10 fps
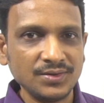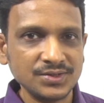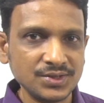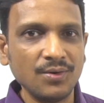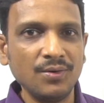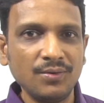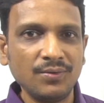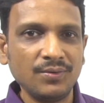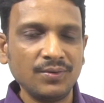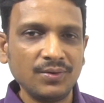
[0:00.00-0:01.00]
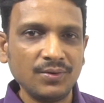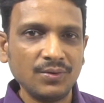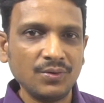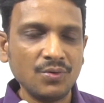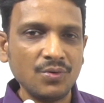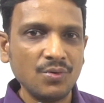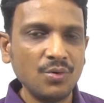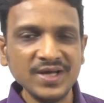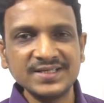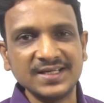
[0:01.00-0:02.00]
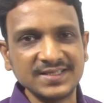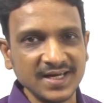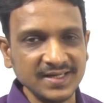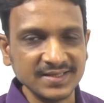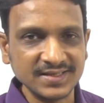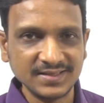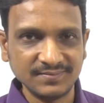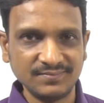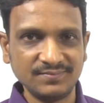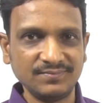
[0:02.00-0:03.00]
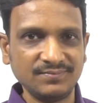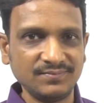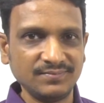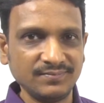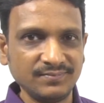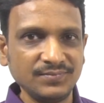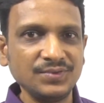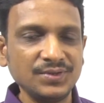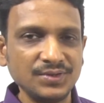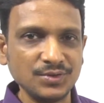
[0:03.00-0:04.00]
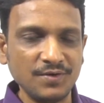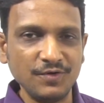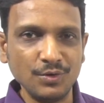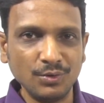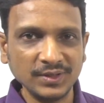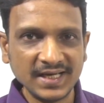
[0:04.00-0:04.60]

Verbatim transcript: So who is that scientist? So if you know the